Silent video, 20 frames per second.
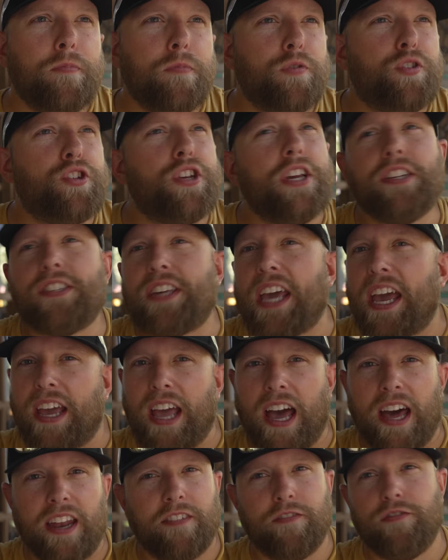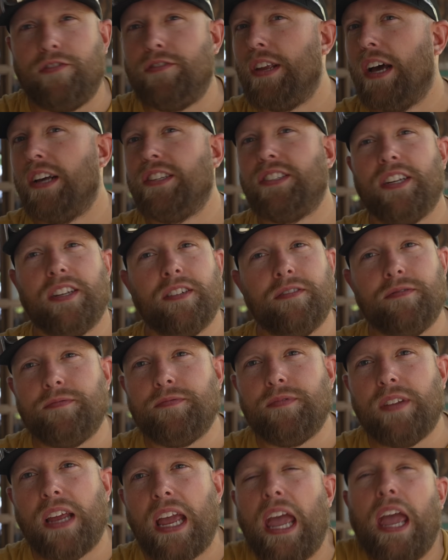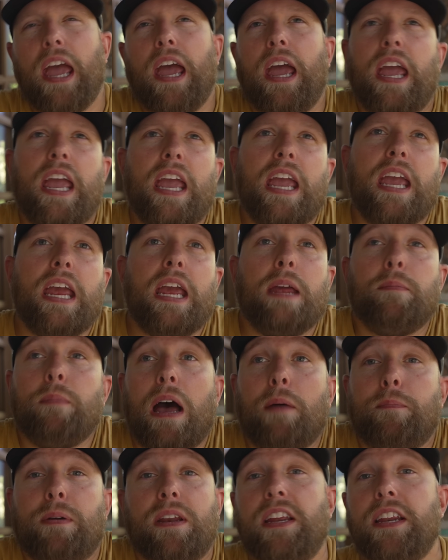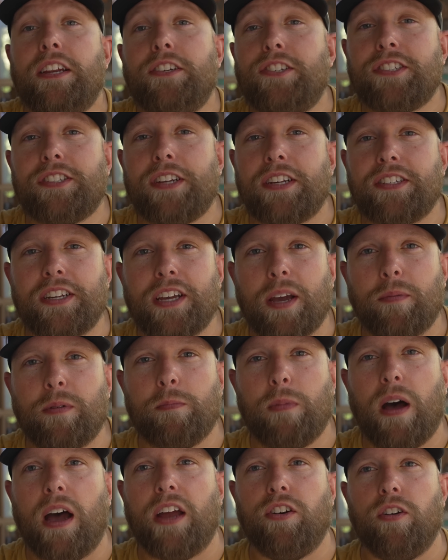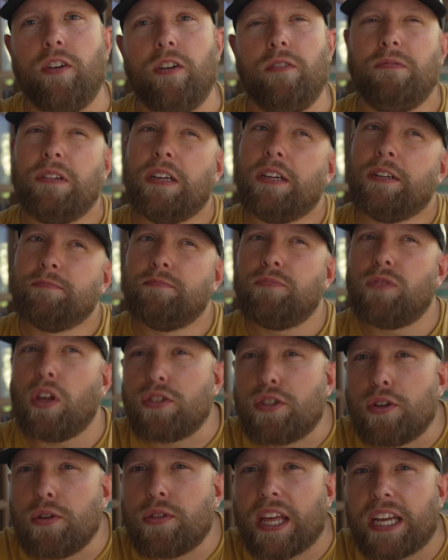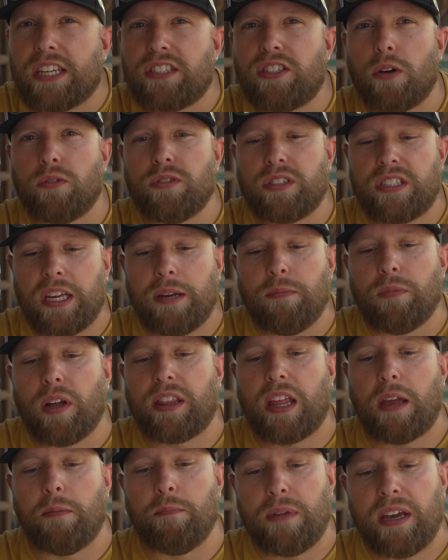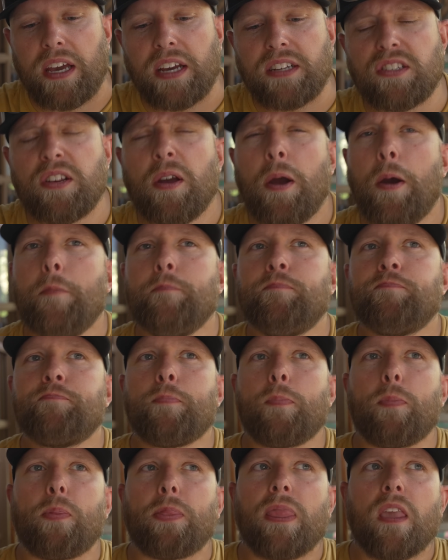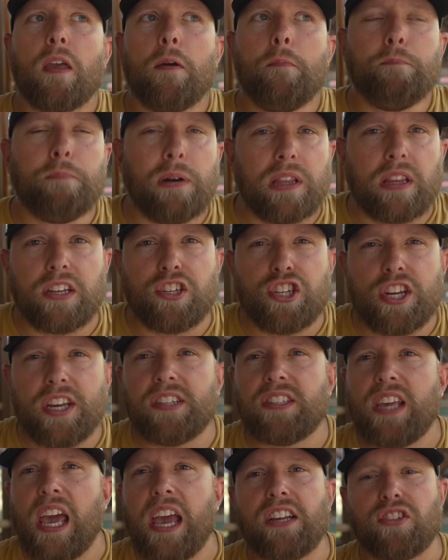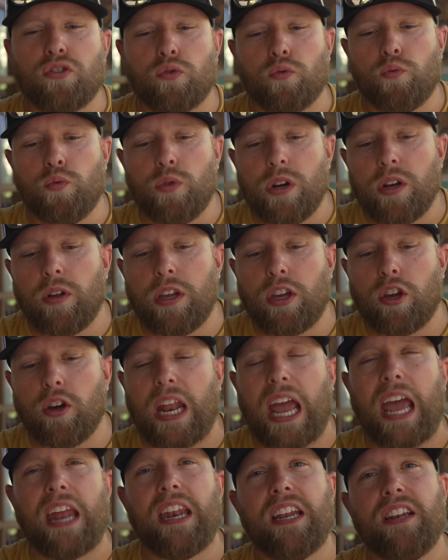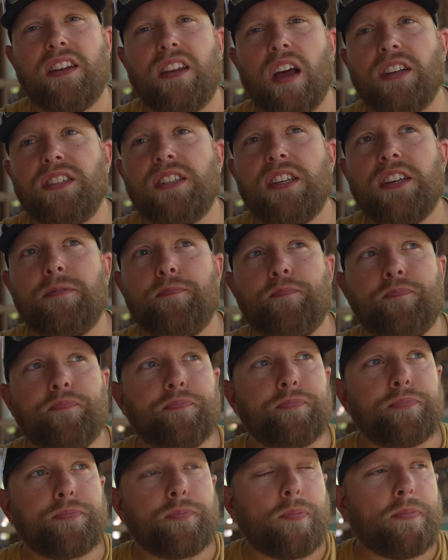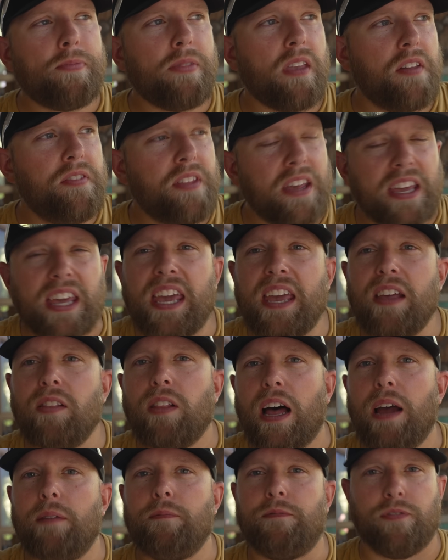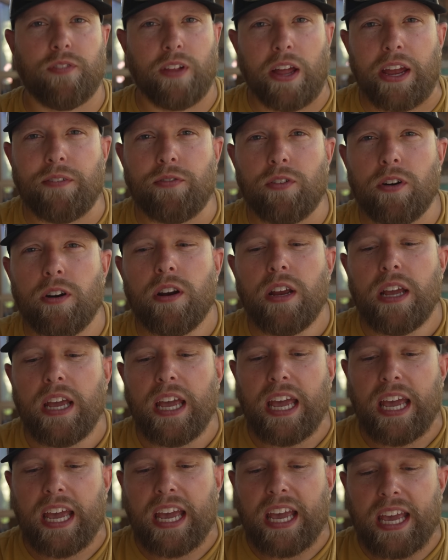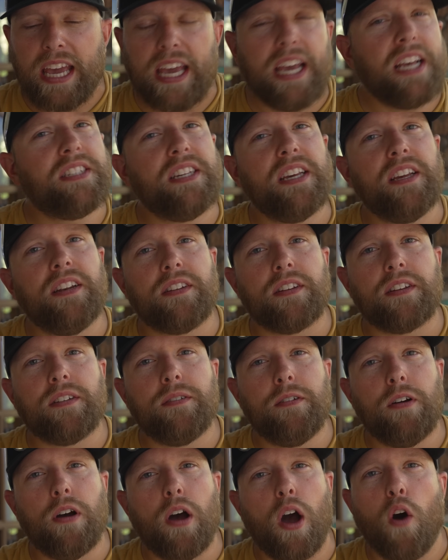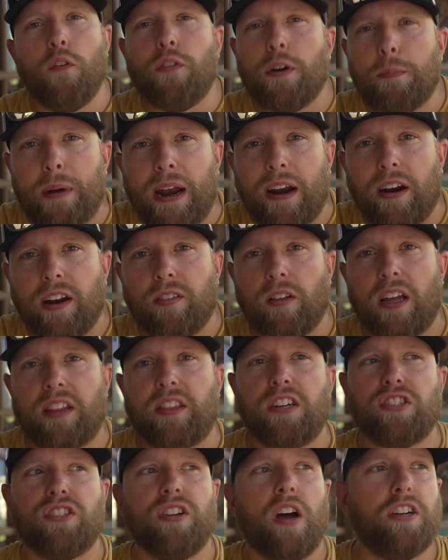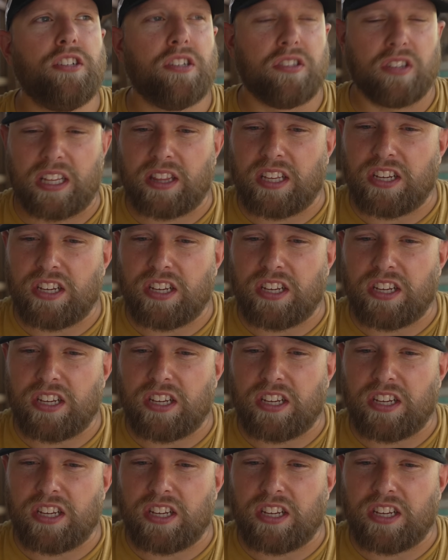cheesecake kind of doesn't, in my opinion, it just doesn't come to mind. Those two things don't seem like they mix, but the cheesecake's really good, and it doesn't, the key lime flavor isn't overbearing. Like there's not just like